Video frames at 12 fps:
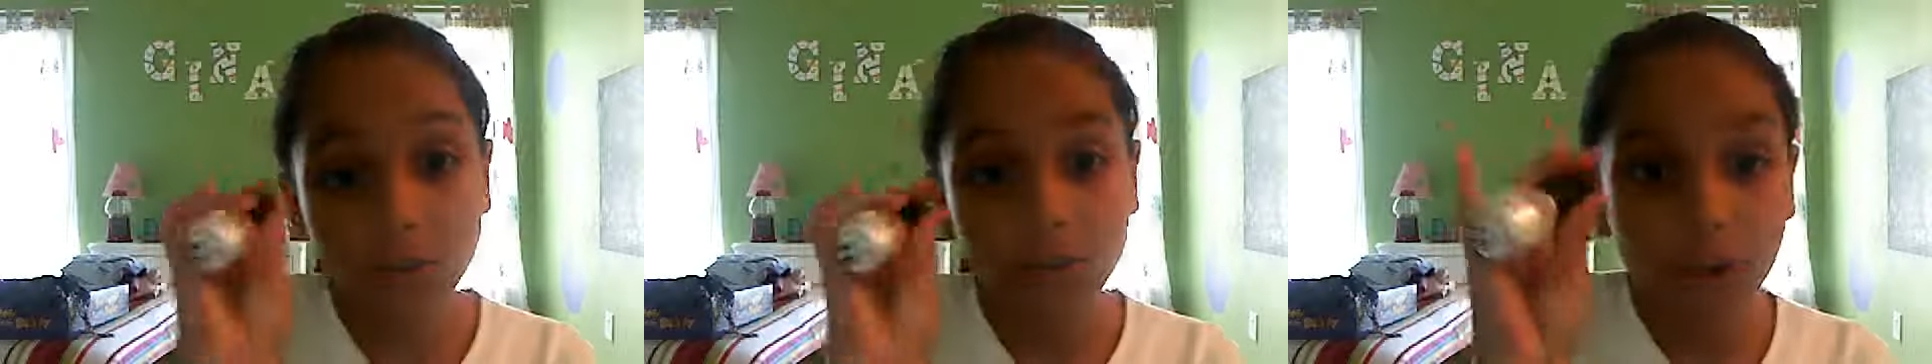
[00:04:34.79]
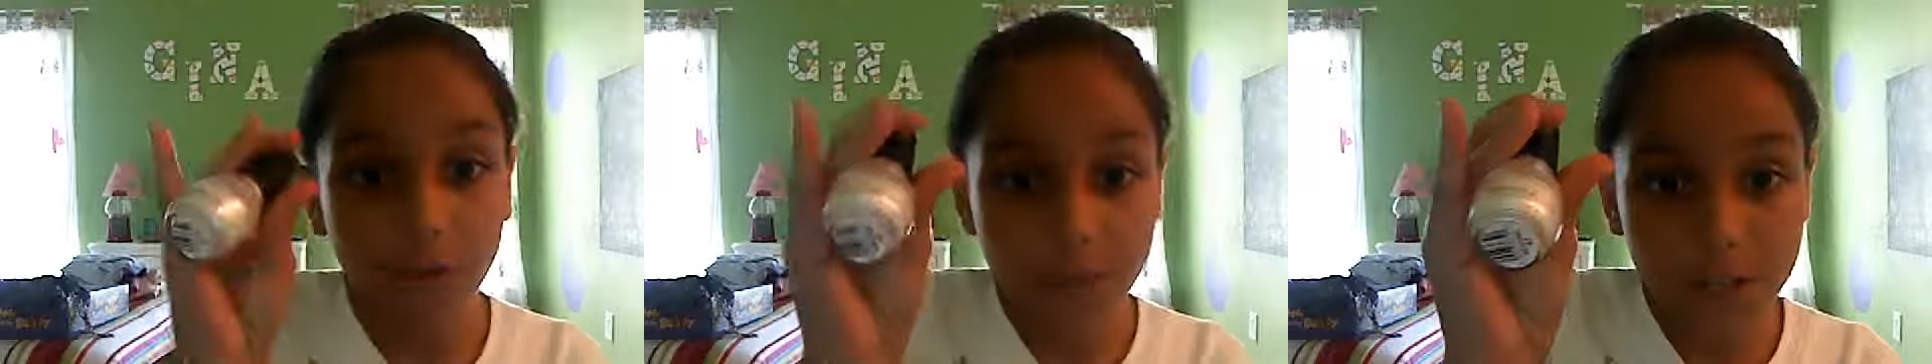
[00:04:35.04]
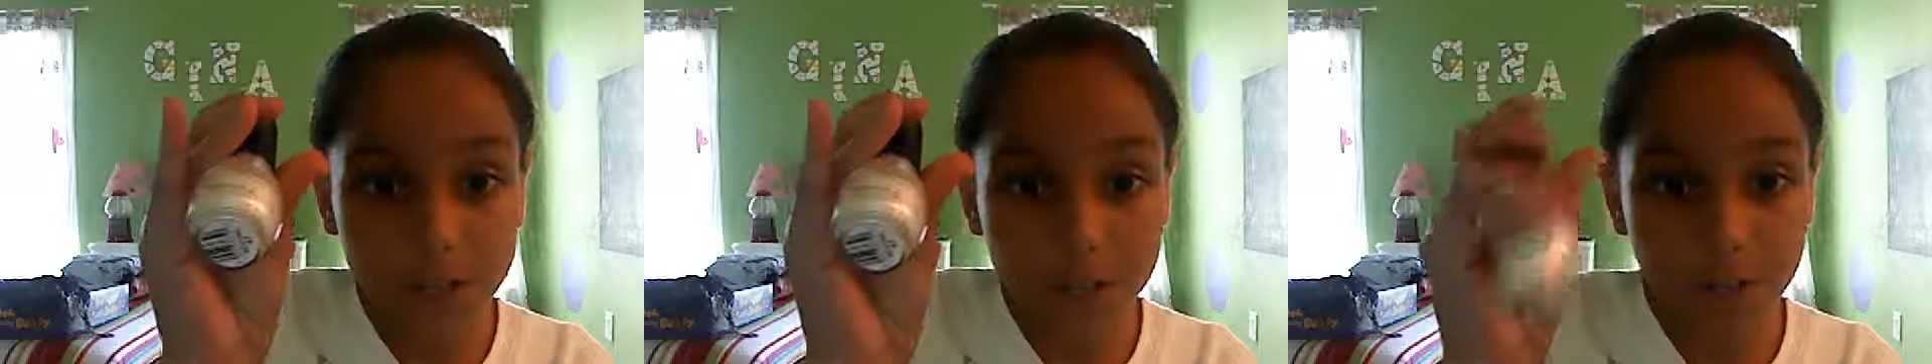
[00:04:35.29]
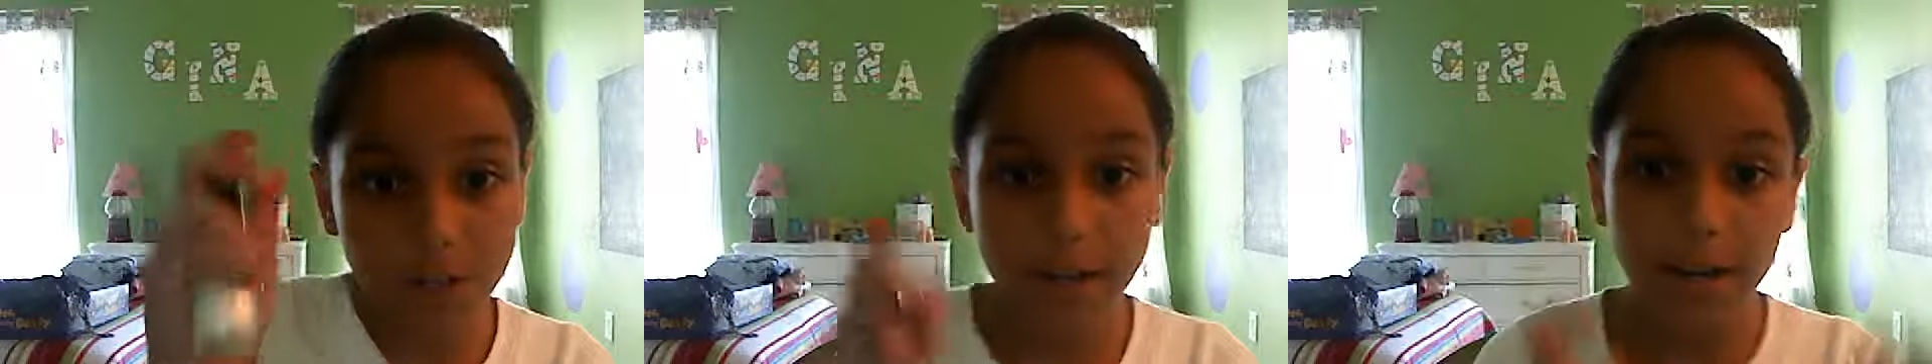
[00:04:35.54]
love this
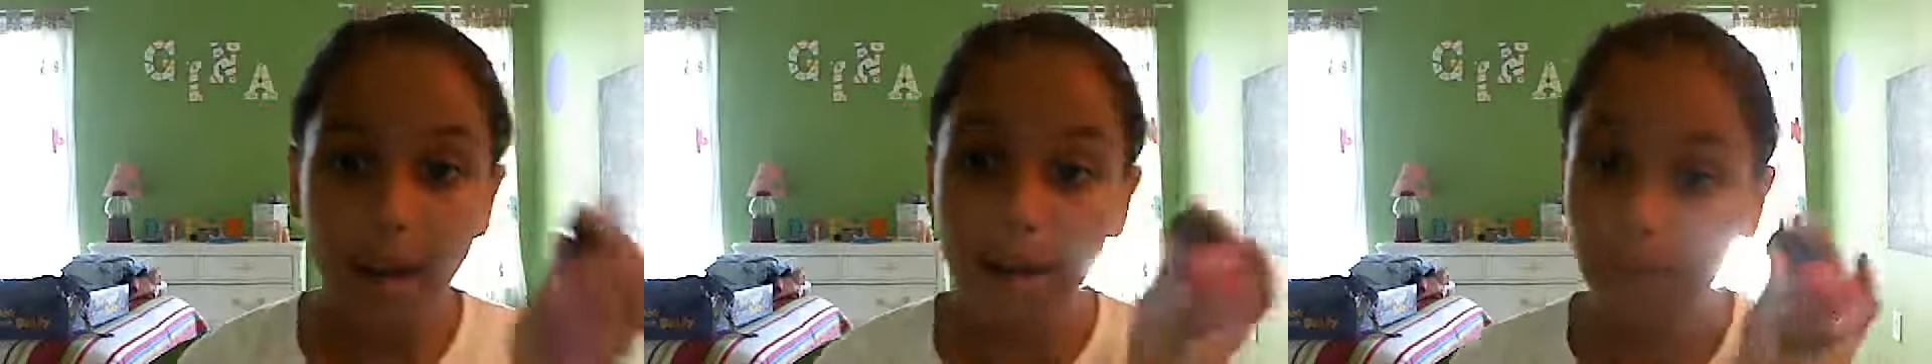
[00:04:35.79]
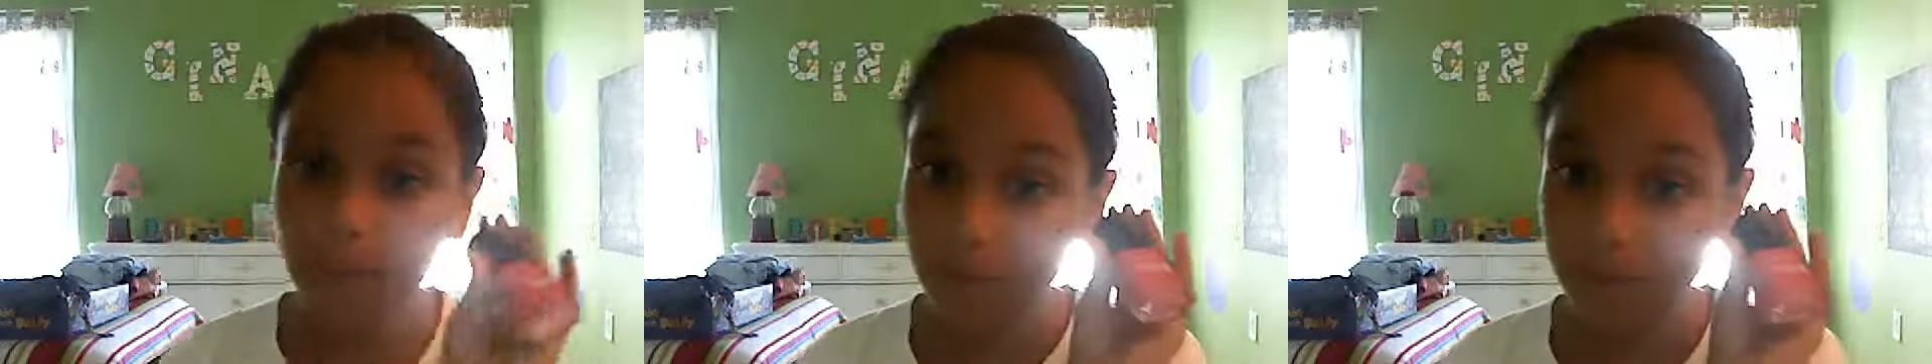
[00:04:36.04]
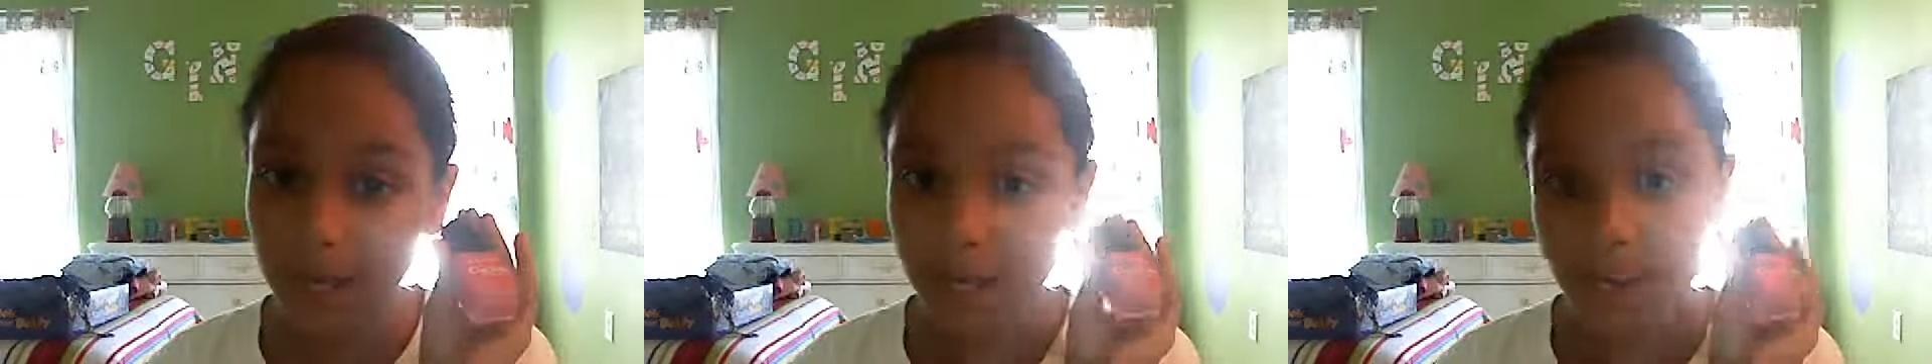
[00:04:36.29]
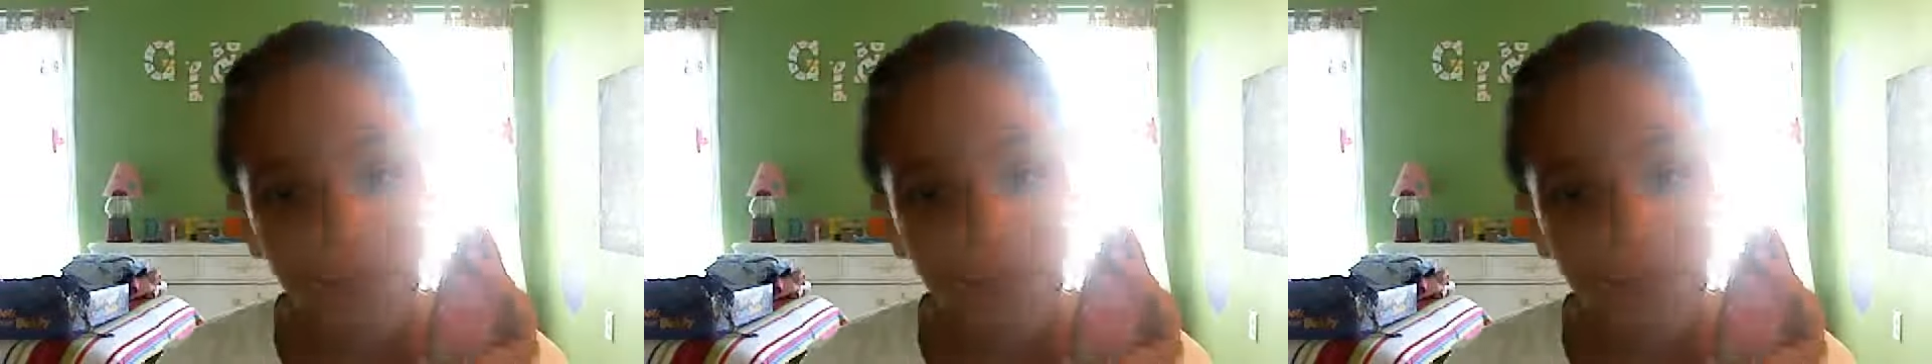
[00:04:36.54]
color, and I love pink.